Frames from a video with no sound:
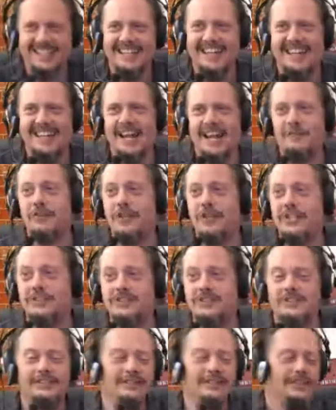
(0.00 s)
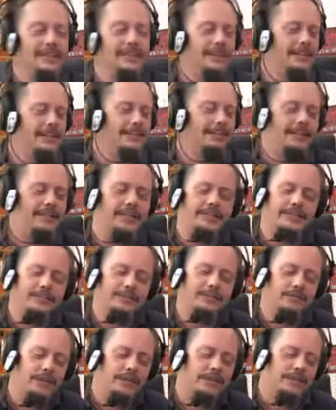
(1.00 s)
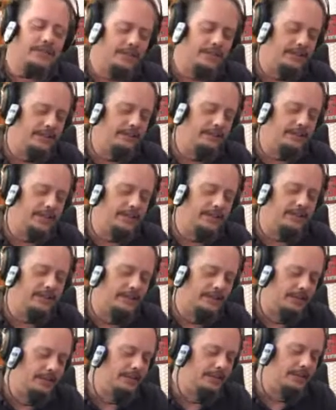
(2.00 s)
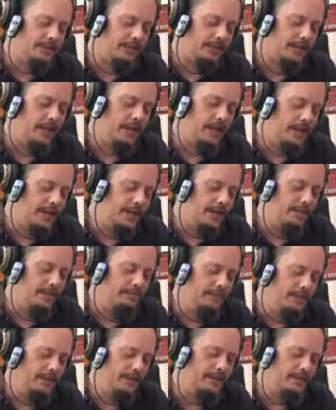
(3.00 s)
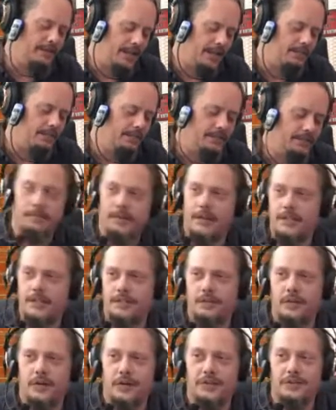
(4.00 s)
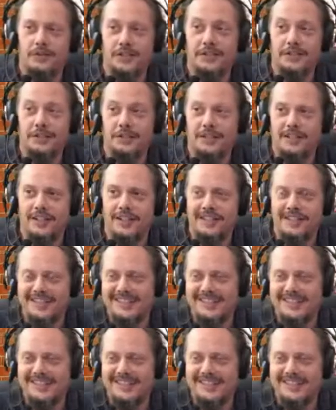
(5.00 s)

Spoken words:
And Reason was a good reason to try it out, but that was about as far as I took it.